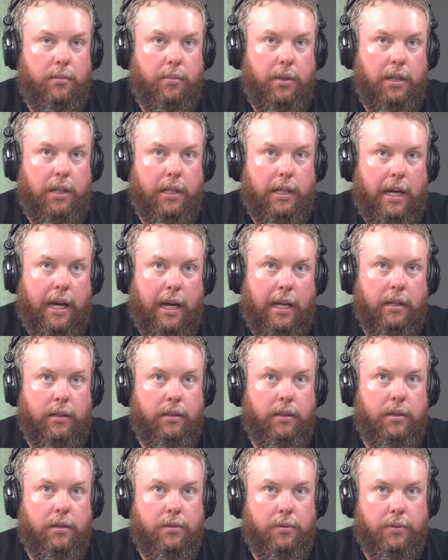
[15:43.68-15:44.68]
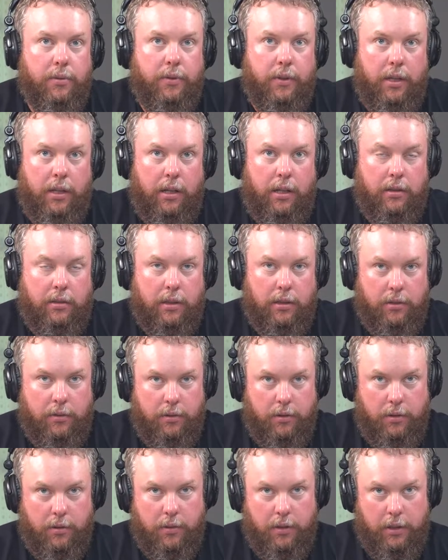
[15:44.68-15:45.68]
been like analytical things, like
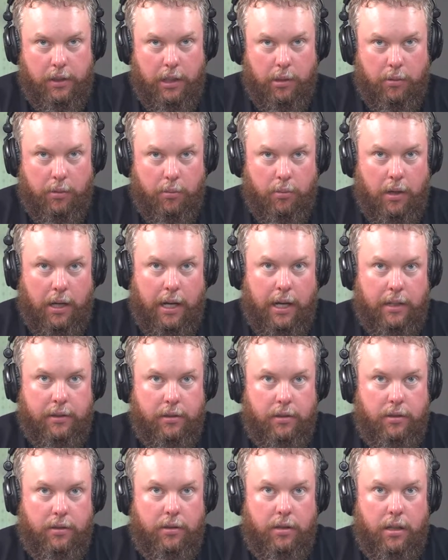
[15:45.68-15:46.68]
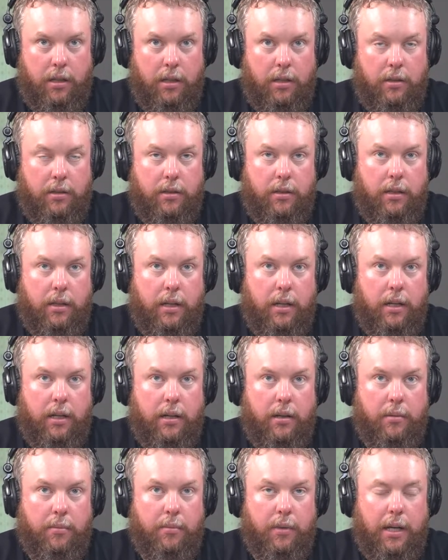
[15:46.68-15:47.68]
doing double blinds and shit.
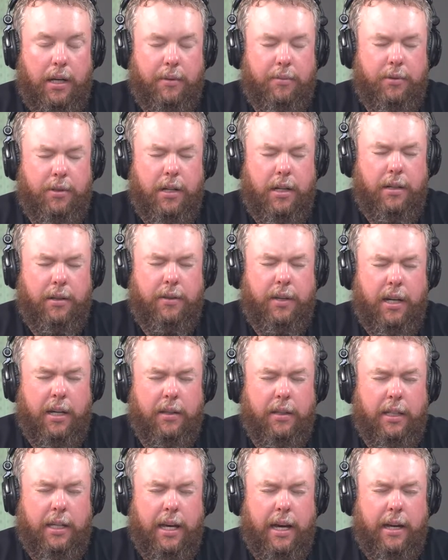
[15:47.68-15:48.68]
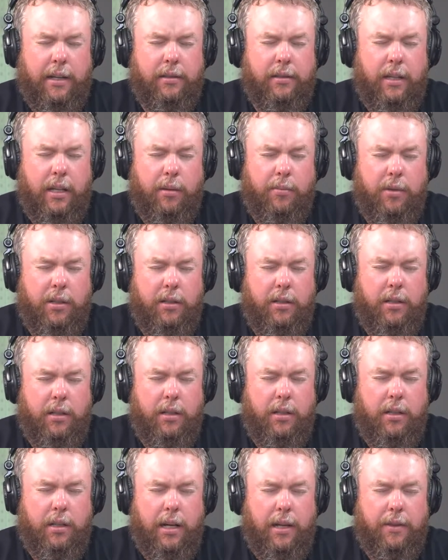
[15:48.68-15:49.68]
Mm-hmm. I'm trying to think of the guy's name that
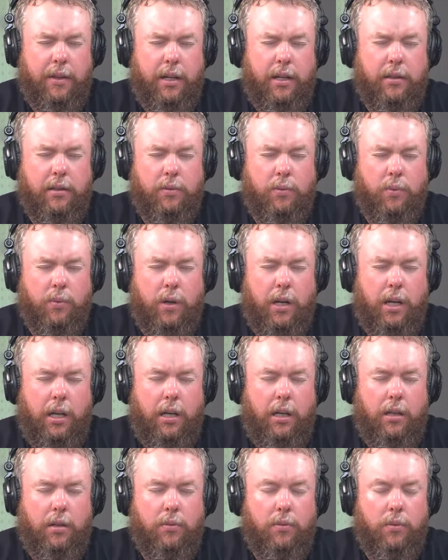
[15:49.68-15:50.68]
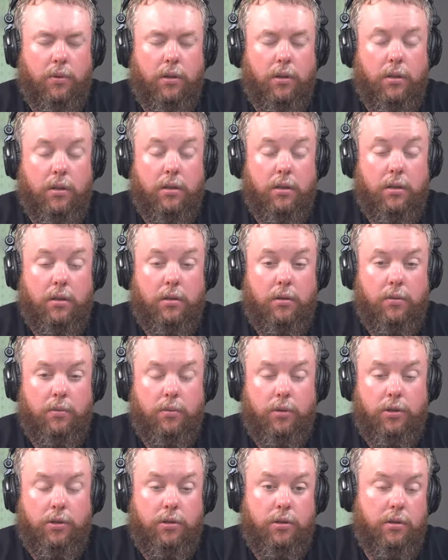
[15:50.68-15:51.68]
did it. I think it's Wade
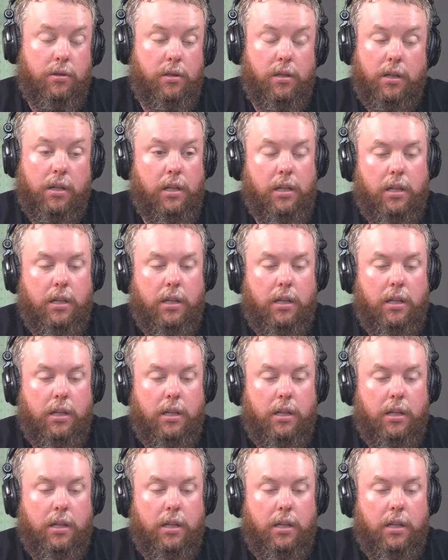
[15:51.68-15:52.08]
Woodyard.